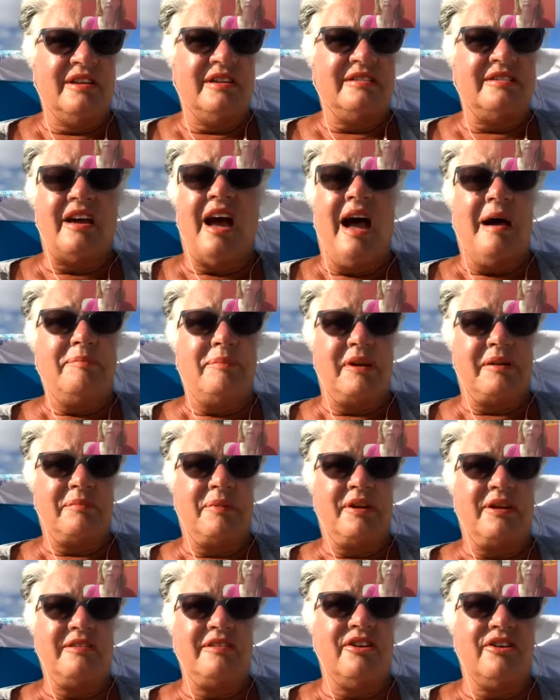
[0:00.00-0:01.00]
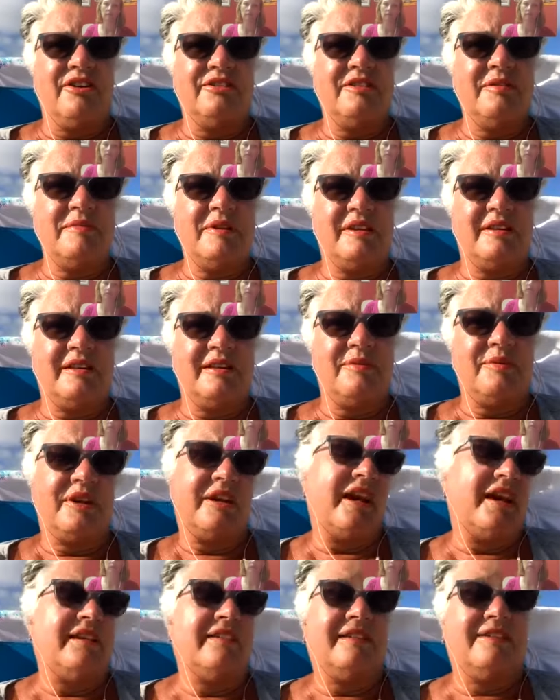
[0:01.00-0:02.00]
topic, because ultimately we
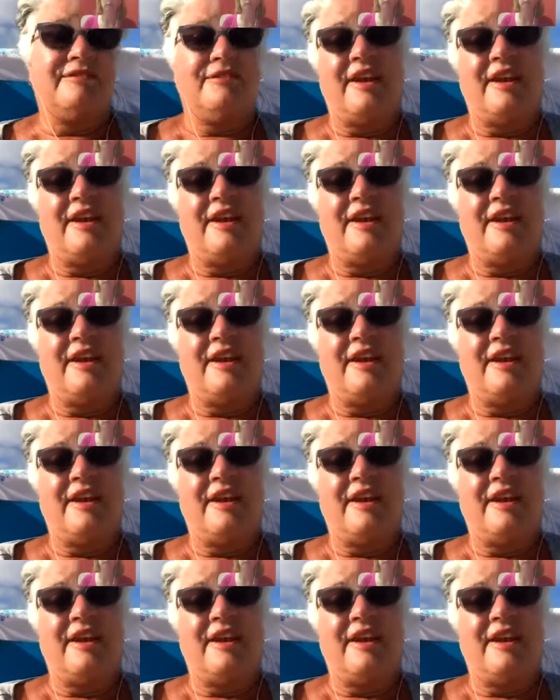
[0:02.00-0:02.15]
can't live